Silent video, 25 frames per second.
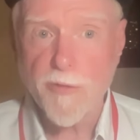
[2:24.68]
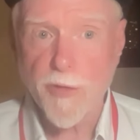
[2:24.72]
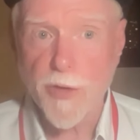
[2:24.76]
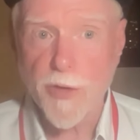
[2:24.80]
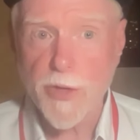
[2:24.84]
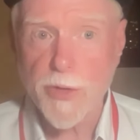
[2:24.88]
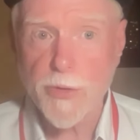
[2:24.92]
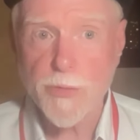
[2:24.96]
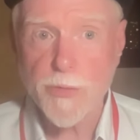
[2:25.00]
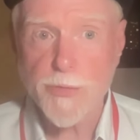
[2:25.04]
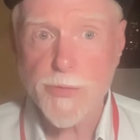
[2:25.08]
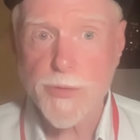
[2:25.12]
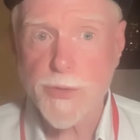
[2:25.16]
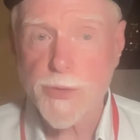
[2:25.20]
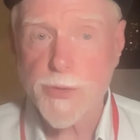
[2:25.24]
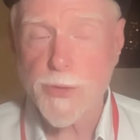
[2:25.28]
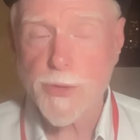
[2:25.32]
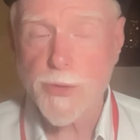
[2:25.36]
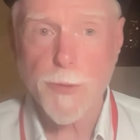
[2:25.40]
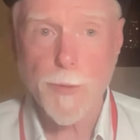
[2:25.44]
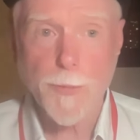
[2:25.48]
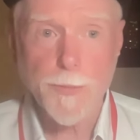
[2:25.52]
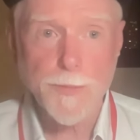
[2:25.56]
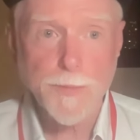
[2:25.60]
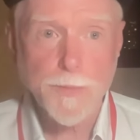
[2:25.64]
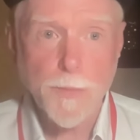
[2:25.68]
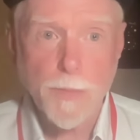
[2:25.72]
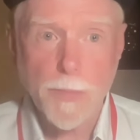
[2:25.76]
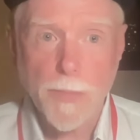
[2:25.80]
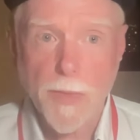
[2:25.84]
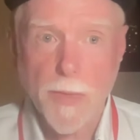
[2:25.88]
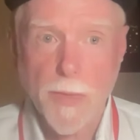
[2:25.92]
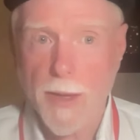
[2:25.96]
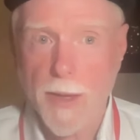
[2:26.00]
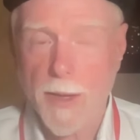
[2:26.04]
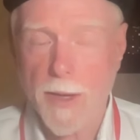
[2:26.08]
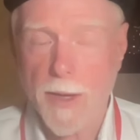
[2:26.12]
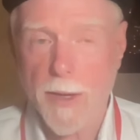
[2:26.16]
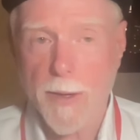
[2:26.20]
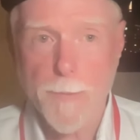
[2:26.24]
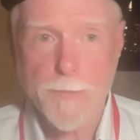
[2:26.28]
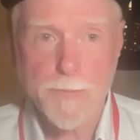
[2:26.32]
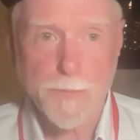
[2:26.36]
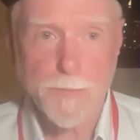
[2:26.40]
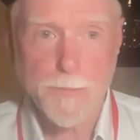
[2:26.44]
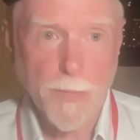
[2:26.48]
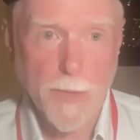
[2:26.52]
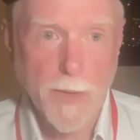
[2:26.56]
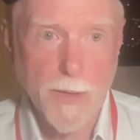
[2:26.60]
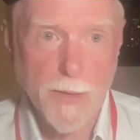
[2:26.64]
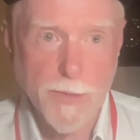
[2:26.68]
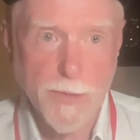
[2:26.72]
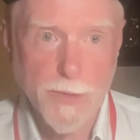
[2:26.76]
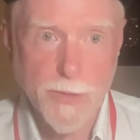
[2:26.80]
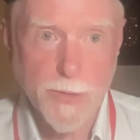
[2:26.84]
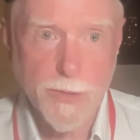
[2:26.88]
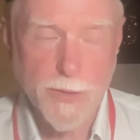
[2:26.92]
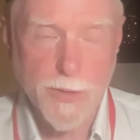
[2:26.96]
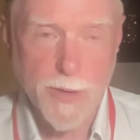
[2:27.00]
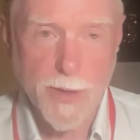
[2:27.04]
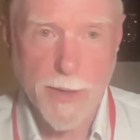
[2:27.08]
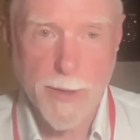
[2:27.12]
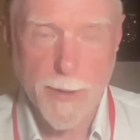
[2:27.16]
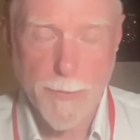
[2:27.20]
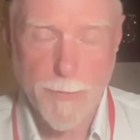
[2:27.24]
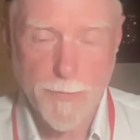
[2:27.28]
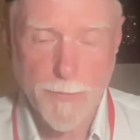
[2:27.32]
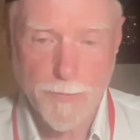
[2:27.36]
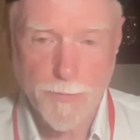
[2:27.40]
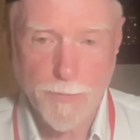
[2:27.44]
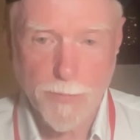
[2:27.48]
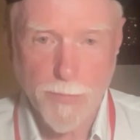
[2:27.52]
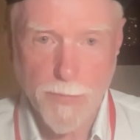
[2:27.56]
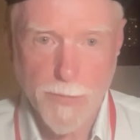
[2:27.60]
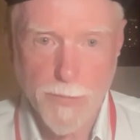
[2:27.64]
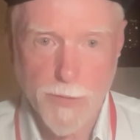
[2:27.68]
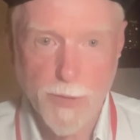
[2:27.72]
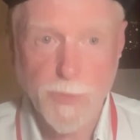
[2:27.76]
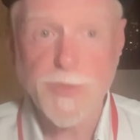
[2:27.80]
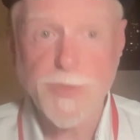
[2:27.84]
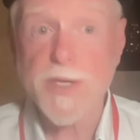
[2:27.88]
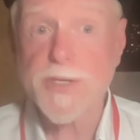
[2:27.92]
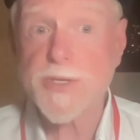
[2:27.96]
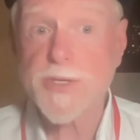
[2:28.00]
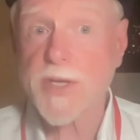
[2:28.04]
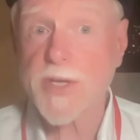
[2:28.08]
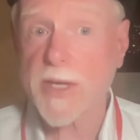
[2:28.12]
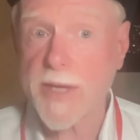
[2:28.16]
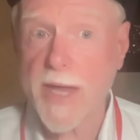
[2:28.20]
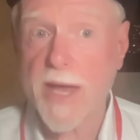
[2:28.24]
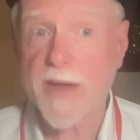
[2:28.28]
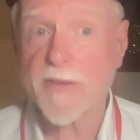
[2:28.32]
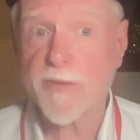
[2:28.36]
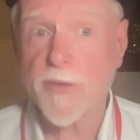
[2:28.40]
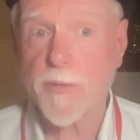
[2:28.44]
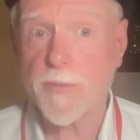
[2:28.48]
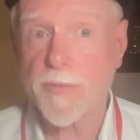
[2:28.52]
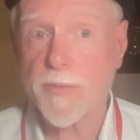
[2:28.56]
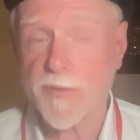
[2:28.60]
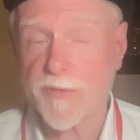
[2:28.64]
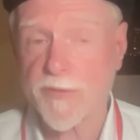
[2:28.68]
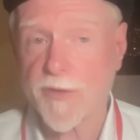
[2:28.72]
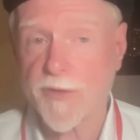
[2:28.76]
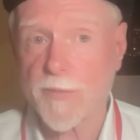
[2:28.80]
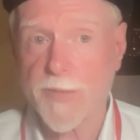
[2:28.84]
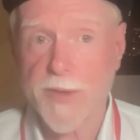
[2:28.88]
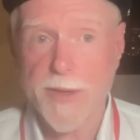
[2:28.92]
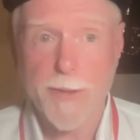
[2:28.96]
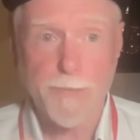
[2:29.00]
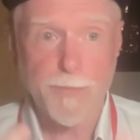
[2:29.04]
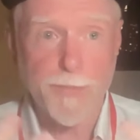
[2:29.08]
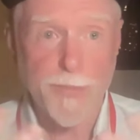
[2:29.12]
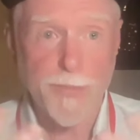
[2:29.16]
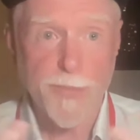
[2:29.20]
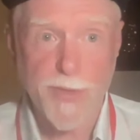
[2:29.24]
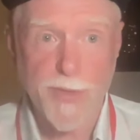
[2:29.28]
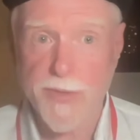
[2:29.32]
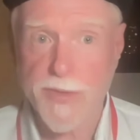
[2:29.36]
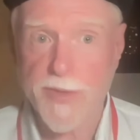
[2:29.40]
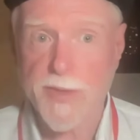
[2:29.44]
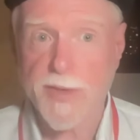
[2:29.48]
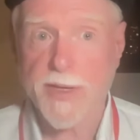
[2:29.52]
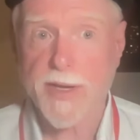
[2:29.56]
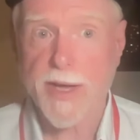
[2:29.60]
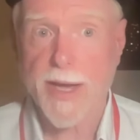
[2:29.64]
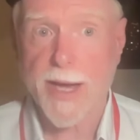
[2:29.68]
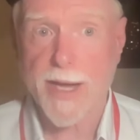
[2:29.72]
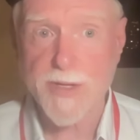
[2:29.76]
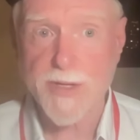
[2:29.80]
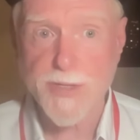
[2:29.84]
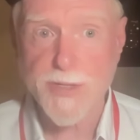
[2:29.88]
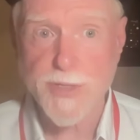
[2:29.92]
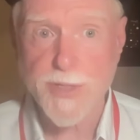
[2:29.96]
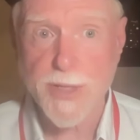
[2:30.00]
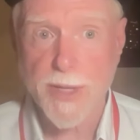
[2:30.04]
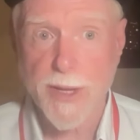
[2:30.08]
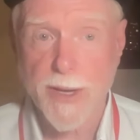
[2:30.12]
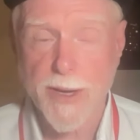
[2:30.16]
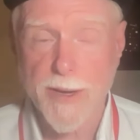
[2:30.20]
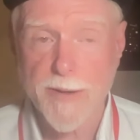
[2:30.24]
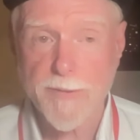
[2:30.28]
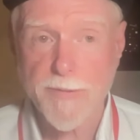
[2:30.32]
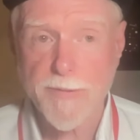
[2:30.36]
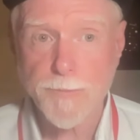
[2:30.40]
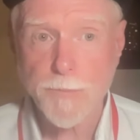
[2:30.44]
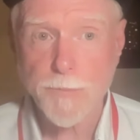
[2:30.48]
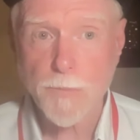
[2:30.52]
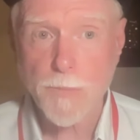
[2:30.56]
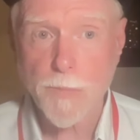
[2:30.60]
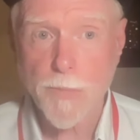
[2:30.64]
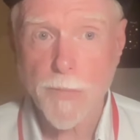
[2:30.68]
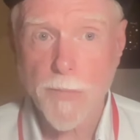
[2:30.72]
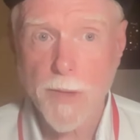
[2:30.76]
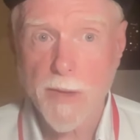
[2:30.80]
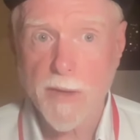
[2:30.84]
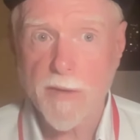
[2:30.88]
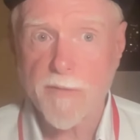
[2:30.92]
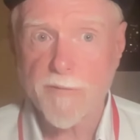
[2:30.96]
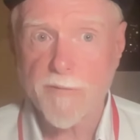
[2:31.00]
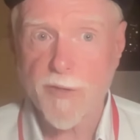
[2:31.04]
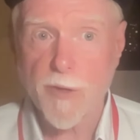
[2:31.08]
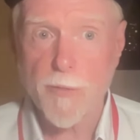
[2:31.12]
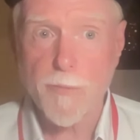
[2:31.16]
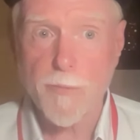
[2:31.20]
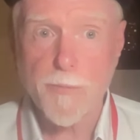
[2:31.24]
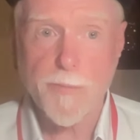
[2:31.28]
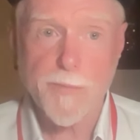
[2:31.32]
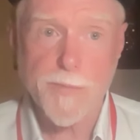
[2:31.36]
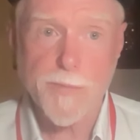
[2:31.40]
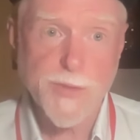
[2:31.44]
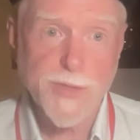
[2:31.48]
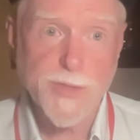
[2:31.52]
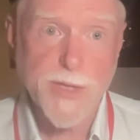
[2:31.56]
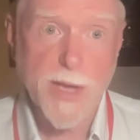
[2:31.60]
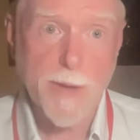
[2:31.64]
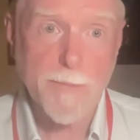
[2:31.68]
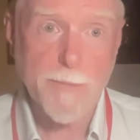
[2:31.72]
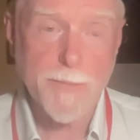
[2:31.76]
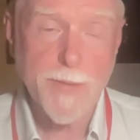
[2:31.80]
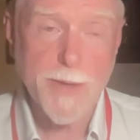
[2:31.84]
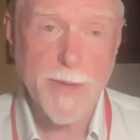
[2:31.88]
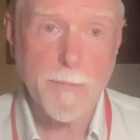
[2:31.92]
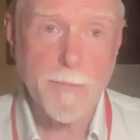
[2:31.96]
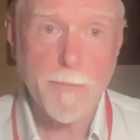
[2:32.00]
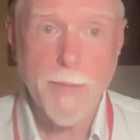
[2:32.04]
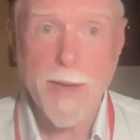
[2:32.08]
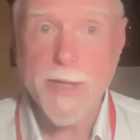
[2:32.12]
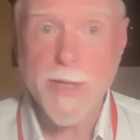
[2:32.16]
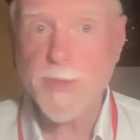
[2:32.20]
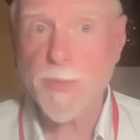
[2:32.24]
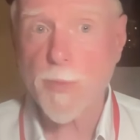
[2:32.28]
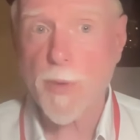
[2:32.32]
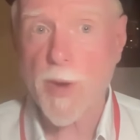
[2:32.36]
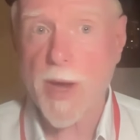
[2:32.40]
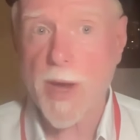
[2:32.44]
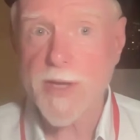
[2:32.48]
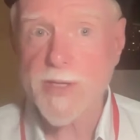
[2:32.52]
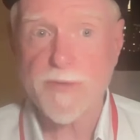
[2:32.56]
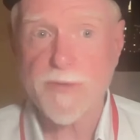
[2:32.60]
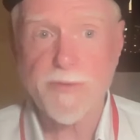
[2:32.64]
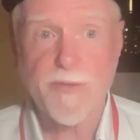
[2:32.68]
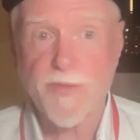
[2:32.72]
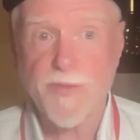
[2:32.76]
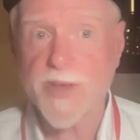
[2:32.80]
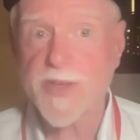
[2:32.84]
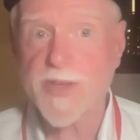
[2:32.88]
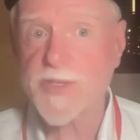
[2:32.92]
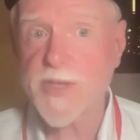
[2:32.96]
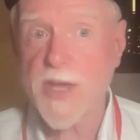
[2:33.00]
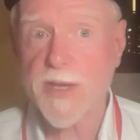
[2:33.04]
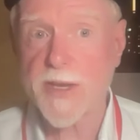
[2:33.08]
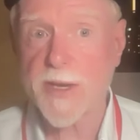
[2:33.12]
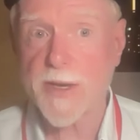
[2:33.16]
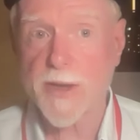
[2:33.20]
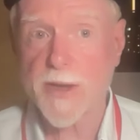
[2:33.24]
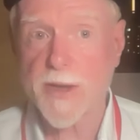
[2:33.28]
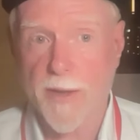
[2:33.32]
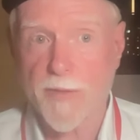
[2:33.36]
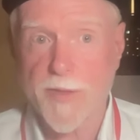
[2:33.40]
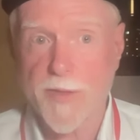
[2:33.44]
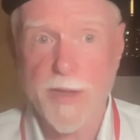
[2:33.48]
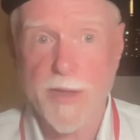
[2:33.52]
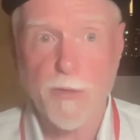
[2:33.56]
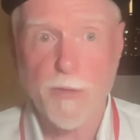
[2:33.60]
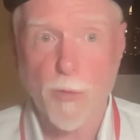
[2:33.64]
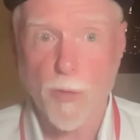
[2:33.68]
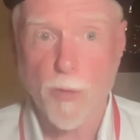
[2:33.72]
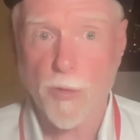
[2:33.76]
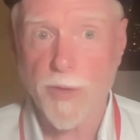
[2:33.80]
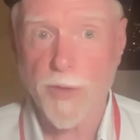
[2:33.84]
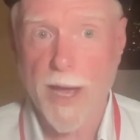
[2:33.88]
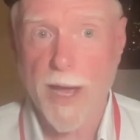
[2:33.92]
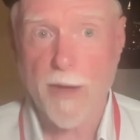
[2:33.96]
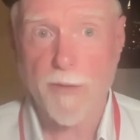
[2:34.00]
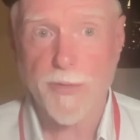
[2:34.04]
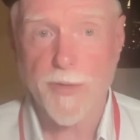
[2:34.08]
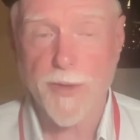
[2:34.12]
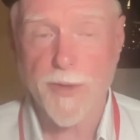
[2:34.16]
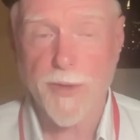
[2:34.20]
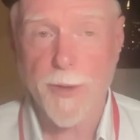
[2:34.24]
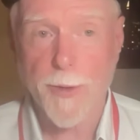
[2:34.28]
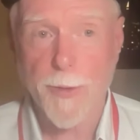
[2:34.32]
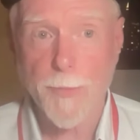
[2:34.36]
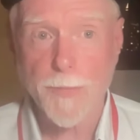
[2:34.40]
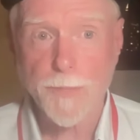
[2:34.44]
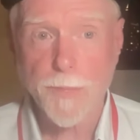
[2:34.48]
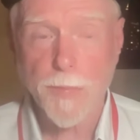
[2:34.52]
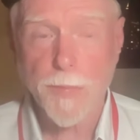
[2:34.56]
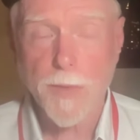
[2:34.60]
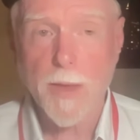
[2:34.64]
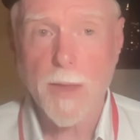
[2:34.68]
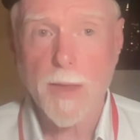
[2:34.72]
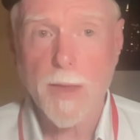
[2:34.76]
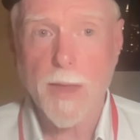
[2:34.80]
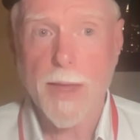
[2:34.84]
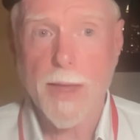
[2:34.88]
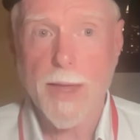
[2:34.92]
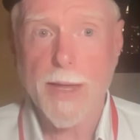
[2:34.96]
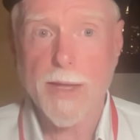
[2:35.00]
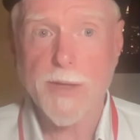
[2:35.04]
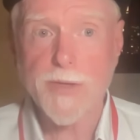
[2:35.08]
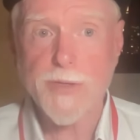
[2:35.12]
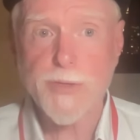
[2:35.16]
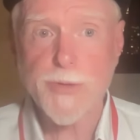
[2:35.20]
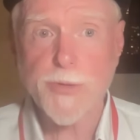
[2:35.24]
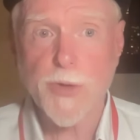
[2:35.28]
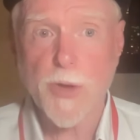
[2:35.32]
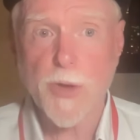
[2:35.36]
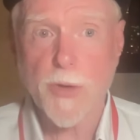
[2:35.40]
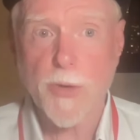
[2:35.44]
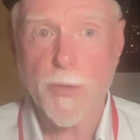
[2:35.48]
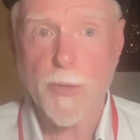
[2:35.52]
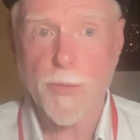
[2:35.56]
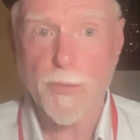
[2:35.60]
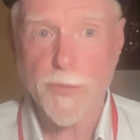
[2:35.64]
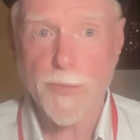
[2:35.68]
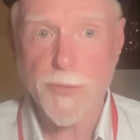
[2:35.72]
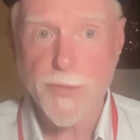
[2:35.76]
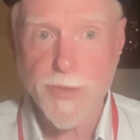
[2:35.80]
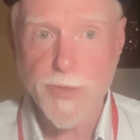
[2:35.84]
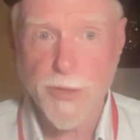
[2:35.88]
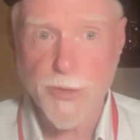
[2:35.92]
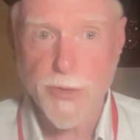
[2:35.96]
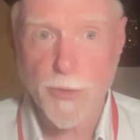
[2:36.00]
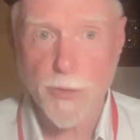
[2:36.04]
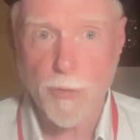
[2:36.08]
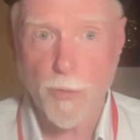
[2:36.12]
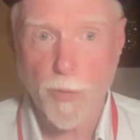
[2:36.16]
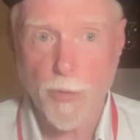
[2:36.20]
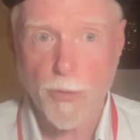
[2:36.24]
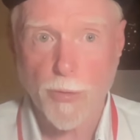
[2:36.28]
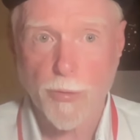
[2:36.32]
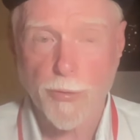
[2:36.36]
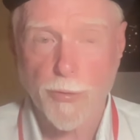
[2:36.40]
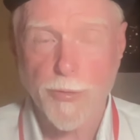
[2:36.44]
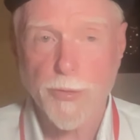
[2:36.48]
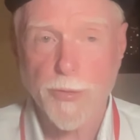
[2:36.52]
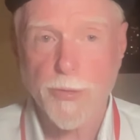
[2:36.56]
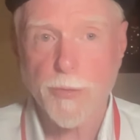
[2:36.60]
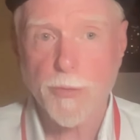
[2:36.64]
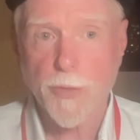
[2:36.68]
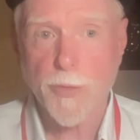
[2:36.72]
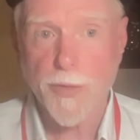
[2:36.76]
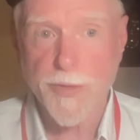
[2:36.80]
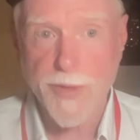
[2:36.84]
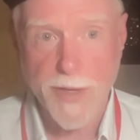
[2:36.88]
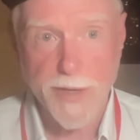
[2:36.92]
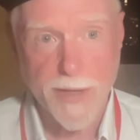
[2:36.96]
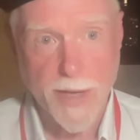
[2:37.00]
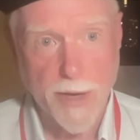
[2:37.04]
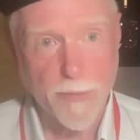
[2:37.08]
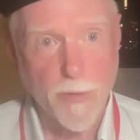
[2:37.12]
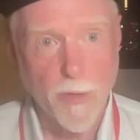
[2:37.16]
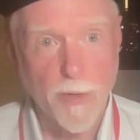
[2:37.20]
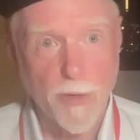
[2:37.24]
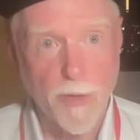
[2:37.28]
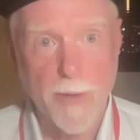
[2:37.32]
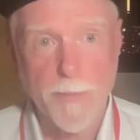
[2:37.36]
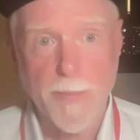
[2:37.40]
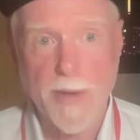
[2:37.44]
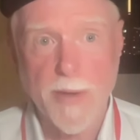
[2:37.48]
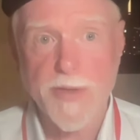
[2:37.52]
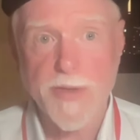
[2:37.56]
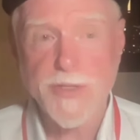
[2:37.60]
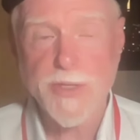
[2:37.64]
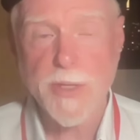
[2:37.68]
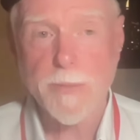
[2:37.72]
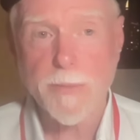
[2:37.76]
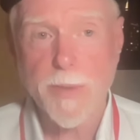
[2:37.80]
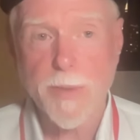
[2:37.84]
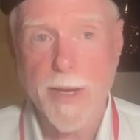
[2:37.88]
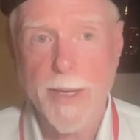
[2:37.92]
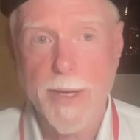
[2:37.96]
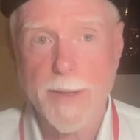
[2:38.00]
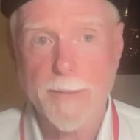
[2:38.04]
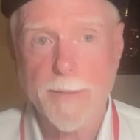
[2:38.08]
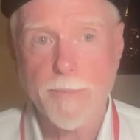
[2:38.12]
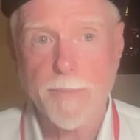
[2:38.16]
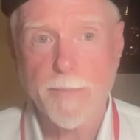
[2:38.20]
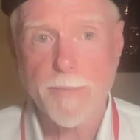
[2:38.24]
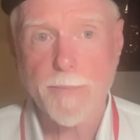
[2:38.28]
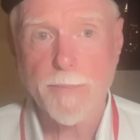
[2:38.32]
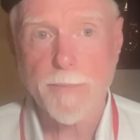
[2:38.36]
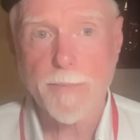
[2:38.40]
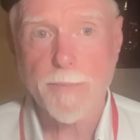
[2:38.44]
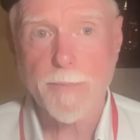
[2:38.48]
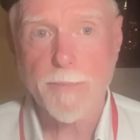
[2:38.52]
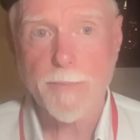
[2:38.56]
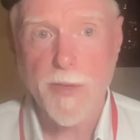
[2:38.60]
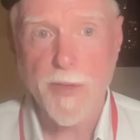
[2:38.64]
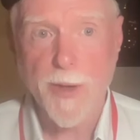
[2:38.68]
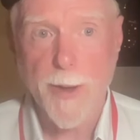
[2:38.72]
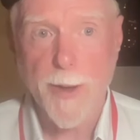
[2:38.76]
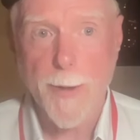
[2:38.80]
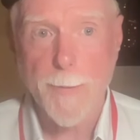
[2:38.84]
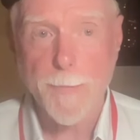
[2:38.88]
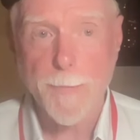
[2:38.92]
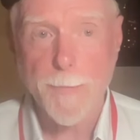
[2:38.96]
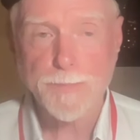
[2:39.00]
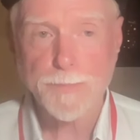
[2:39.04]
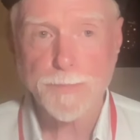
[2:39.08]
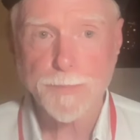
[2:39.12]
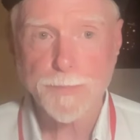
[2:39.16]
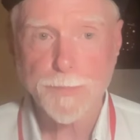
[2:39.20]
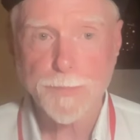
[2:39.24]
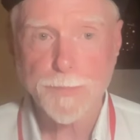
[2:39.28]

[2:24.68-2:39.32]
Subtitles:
for you uh, to disconnect from the conscious life, from stop being mesmerized and fixated on the world out there, and to go to the world within. I wrote about this in my Shabbat thought.